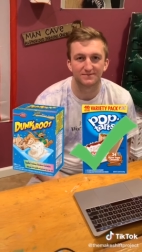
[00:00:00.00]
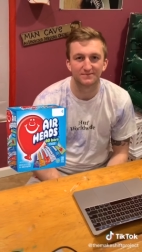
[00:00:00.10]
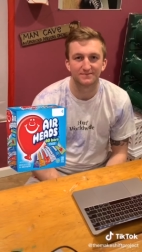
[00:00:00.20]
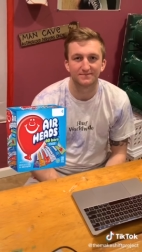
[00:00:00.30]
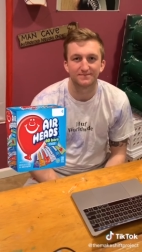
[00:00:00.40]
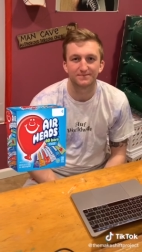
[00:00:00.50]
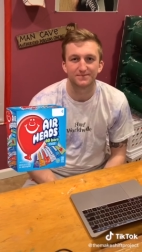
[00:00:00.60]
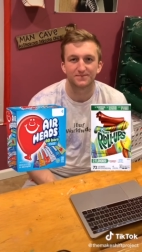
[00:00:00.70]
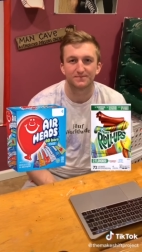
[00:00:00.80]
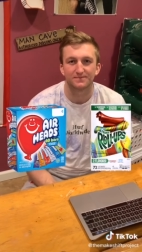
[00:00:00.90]
Airheads
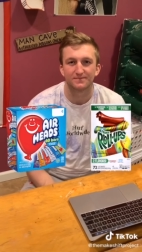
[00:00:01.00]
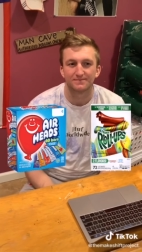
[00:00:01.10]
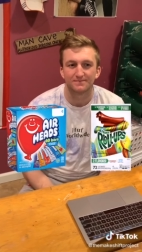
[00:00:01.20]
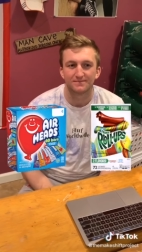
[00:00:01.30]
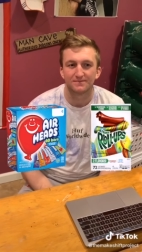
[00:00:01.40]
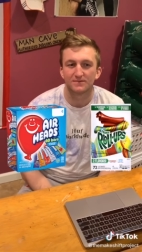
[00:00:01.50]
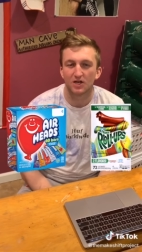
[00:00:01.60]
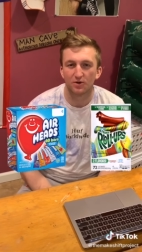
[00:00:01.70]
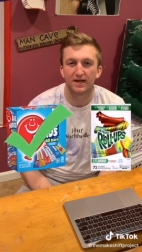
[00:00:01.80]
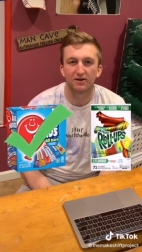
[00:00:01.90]
or fruit roll-ups?
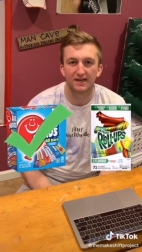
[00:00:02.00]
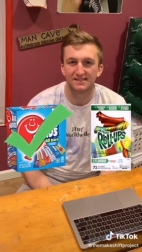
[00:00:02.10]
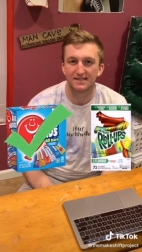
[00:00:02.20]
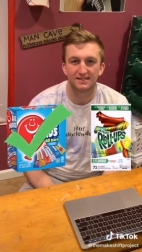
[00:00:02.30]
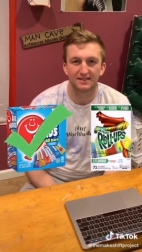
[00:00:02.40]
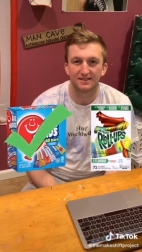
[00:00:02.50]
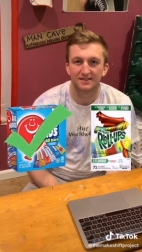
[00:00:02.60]
Going Airheads, easy.